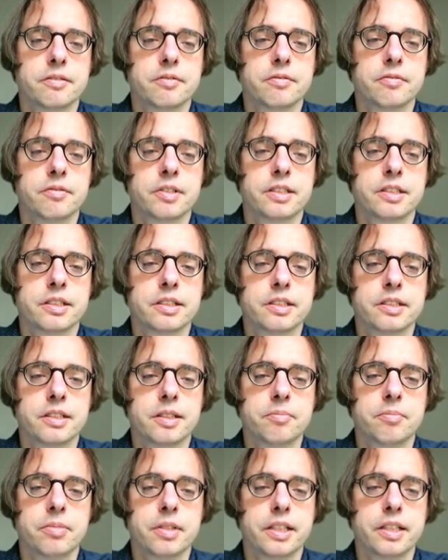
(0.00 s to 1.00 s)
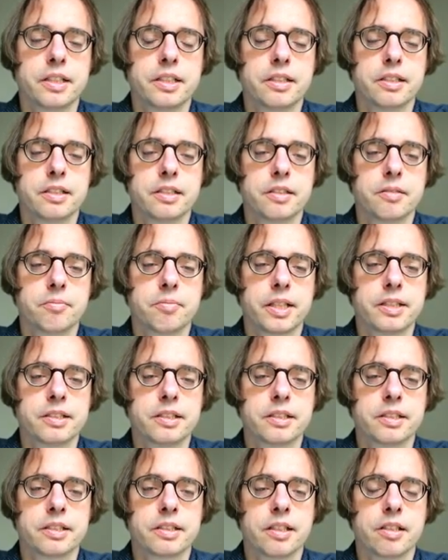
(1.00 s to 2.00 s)
which is simply
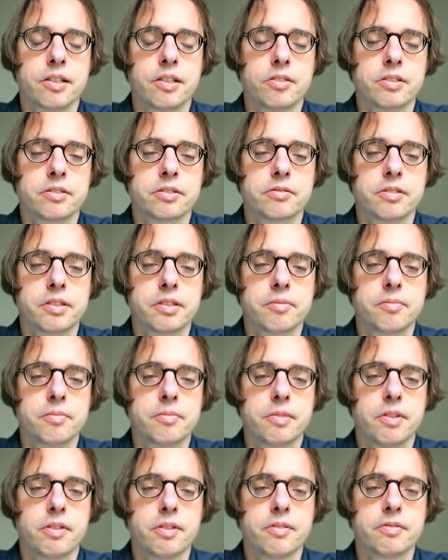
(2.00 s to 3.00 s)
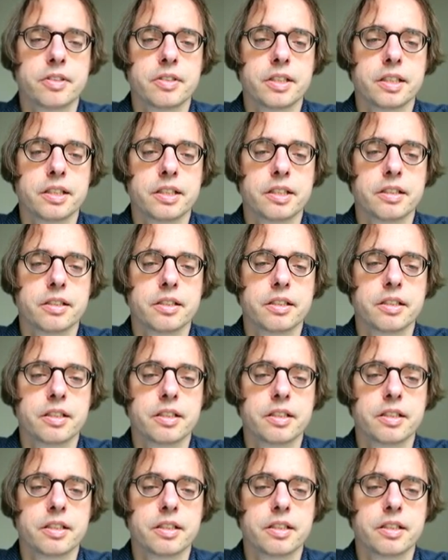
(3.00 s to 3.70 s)
basically the logarithm of the